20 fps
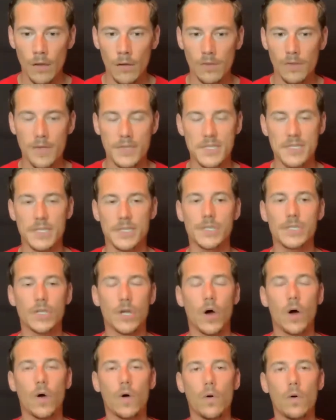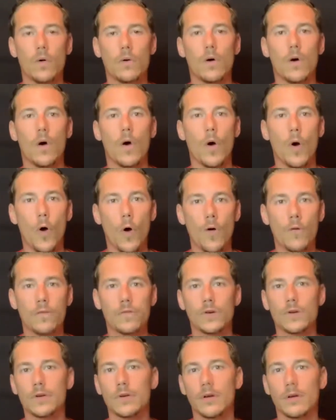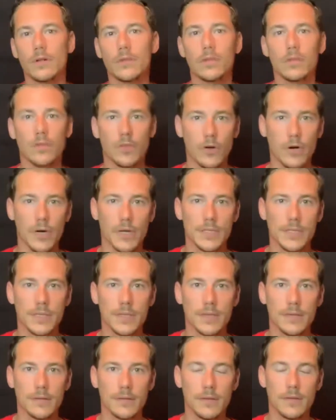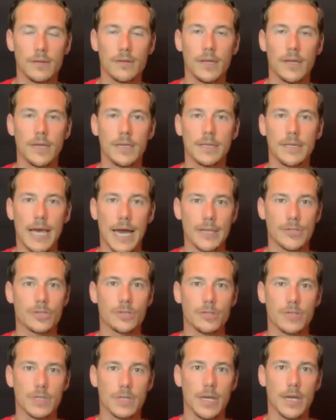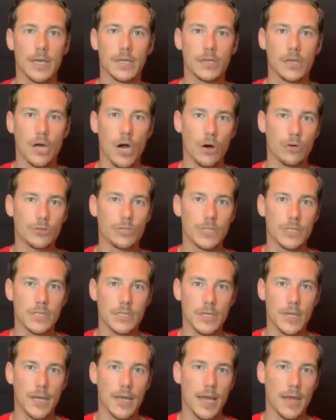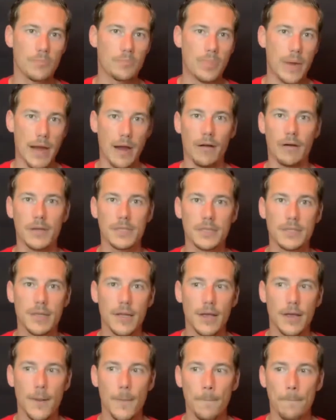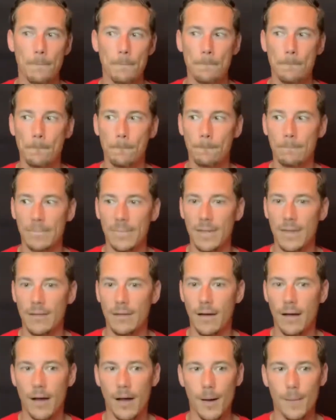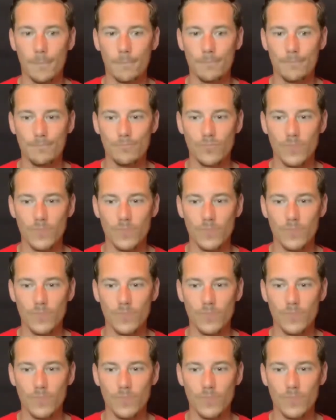This is so overlooked in catchers and coaches and parents. Anytime